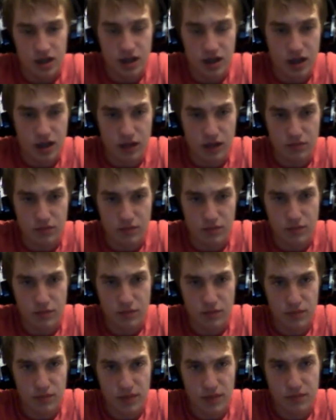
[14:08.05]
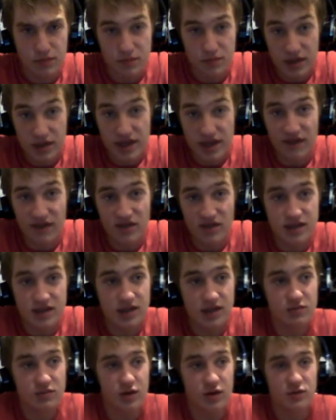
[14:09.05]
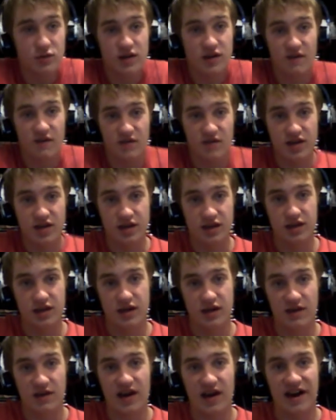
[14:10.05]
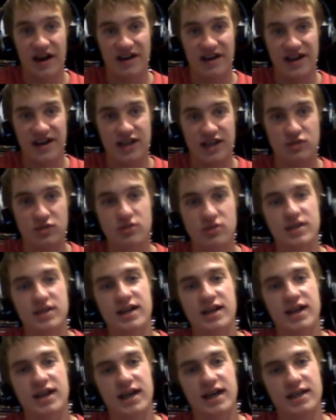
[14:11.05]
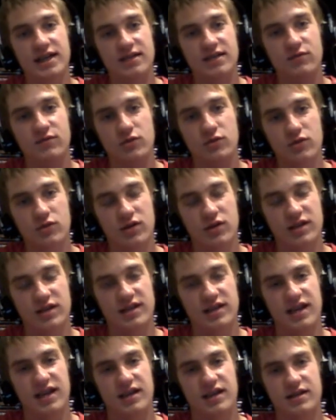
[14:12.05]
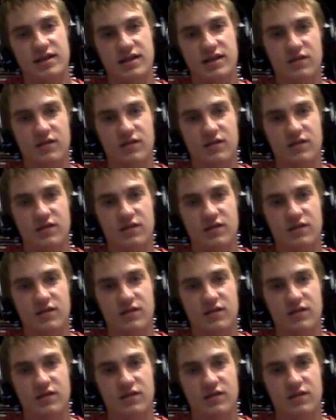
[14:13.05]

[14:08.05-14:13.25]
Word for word: um but yeah, I think Dinamaru, I think uh, he looks like he has something good on his hands.